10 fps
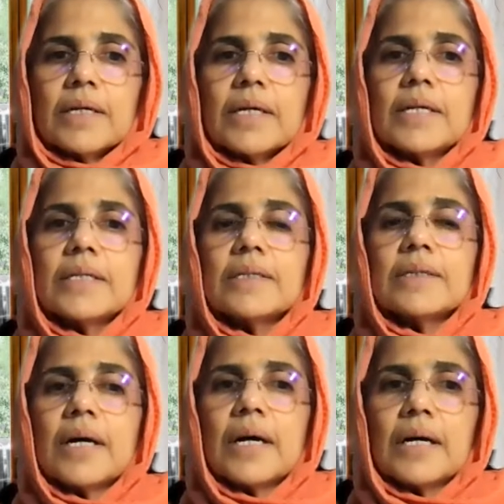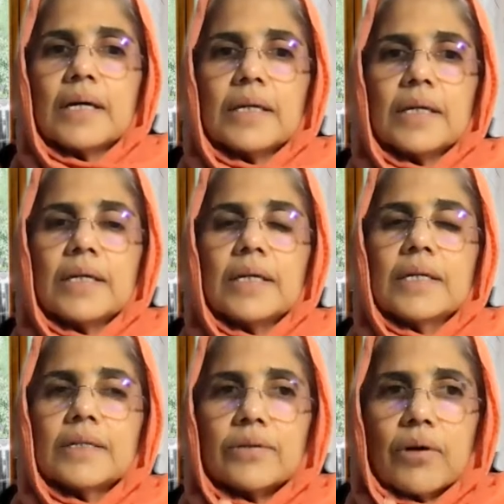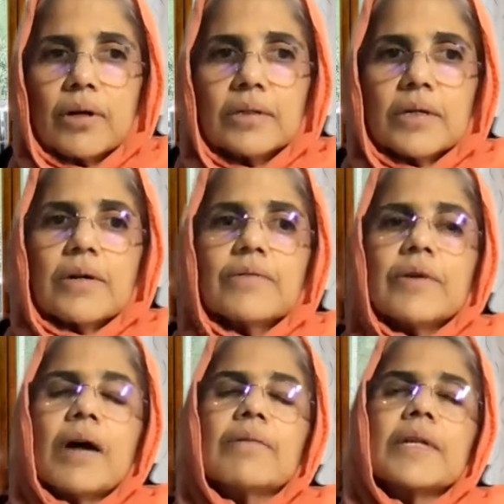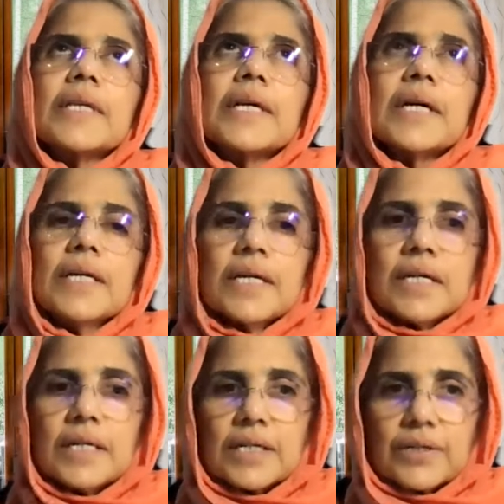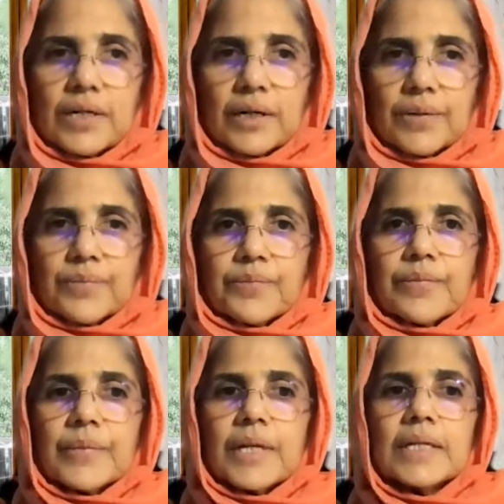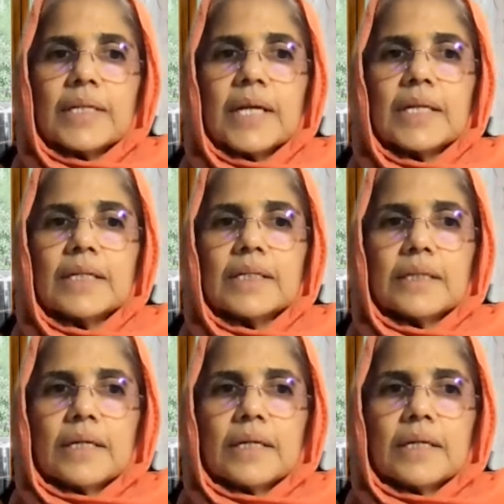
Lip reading: it is called Vyavartaka Lakshana. And then,